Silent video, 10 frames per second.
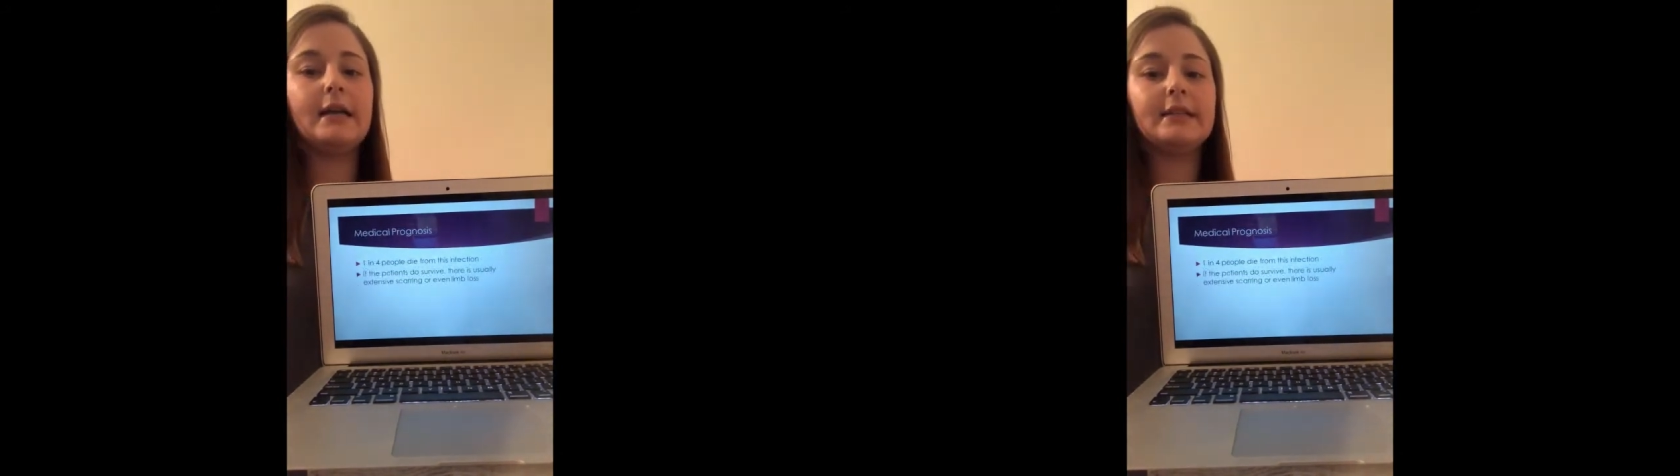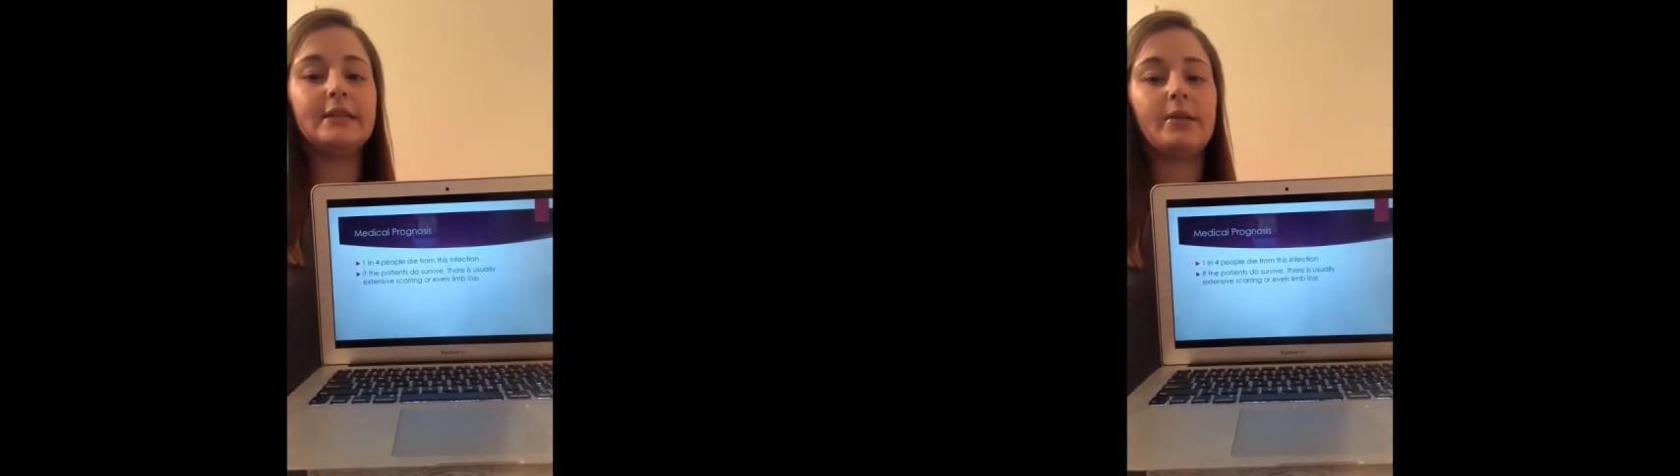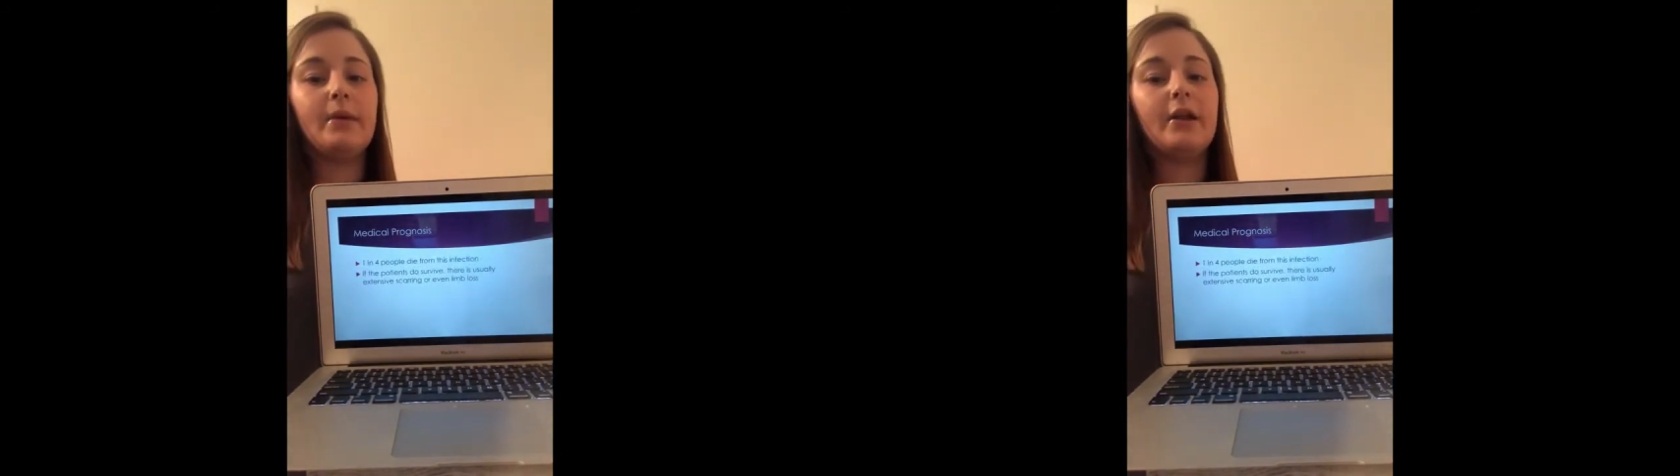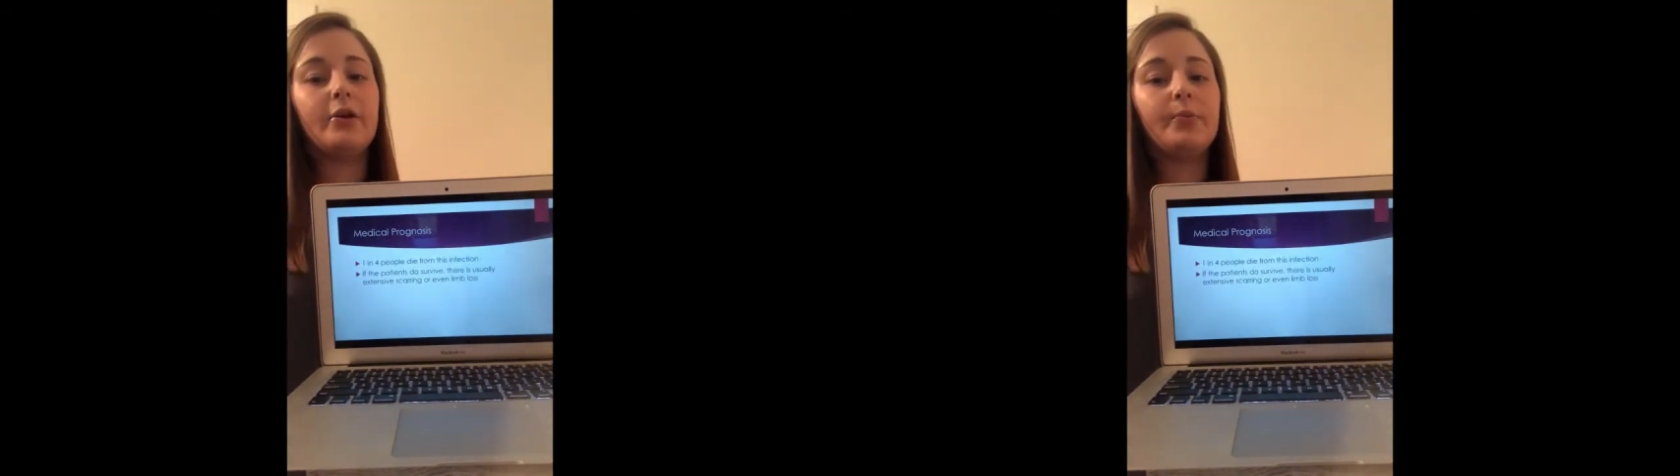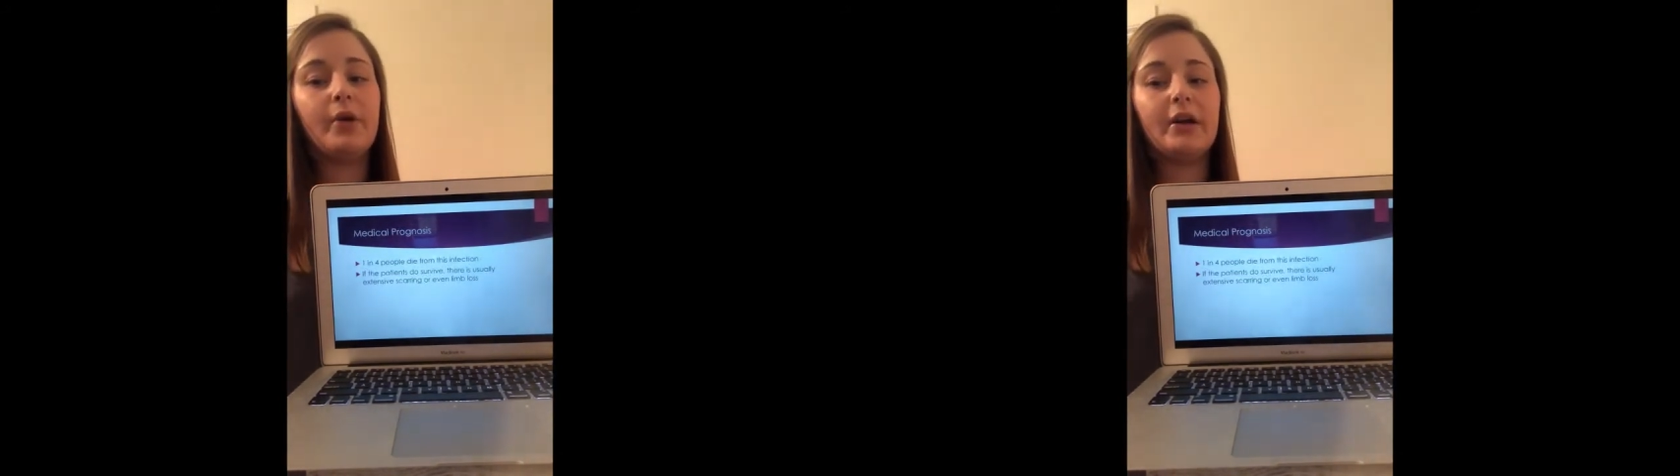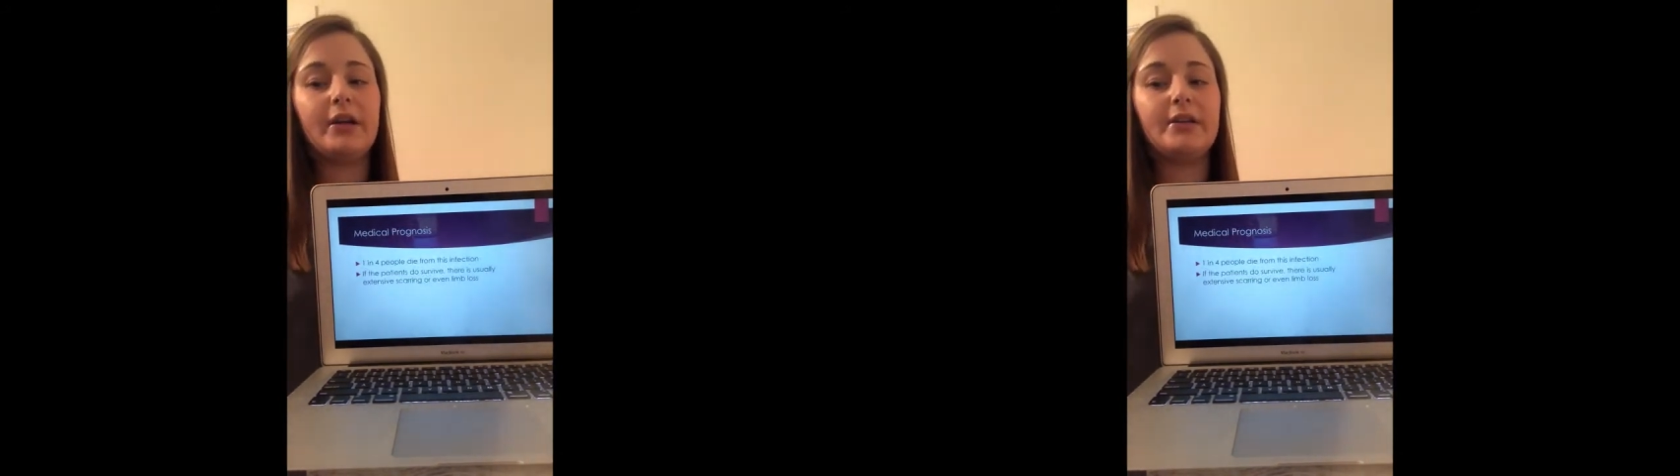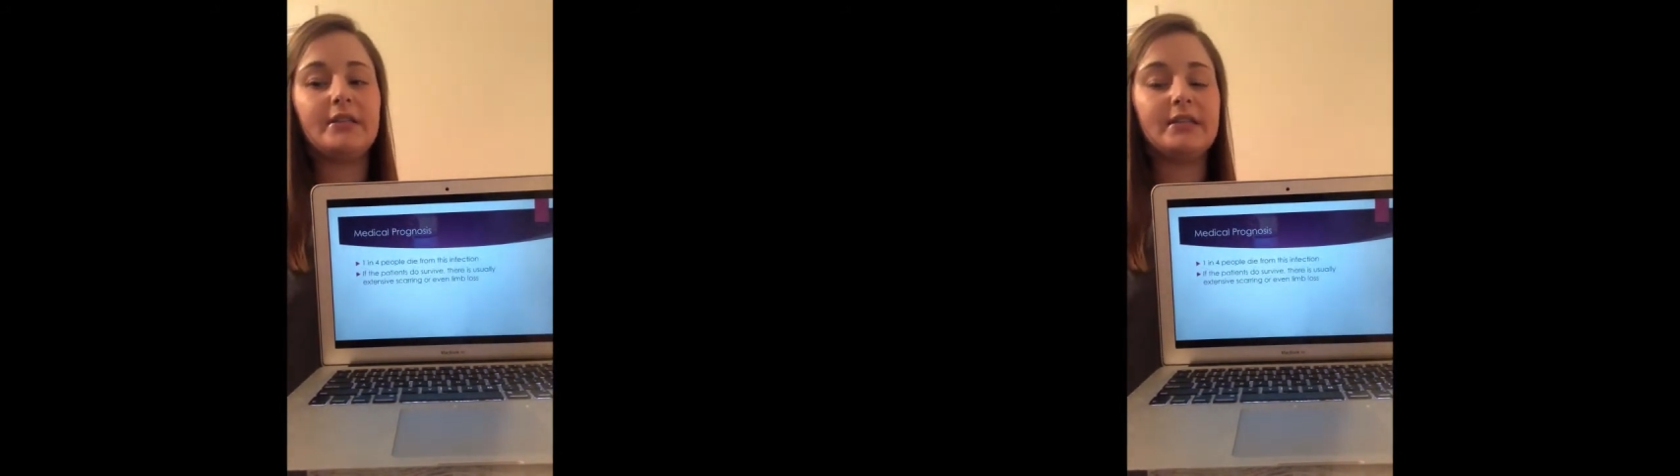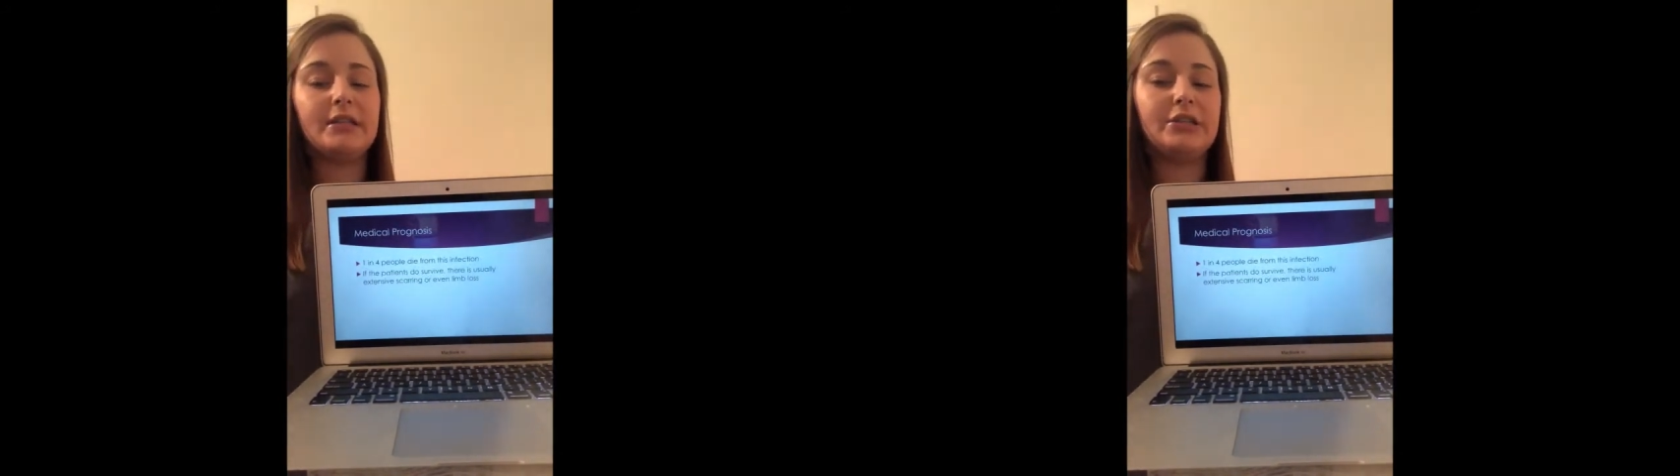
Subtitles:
So the medical prognosis is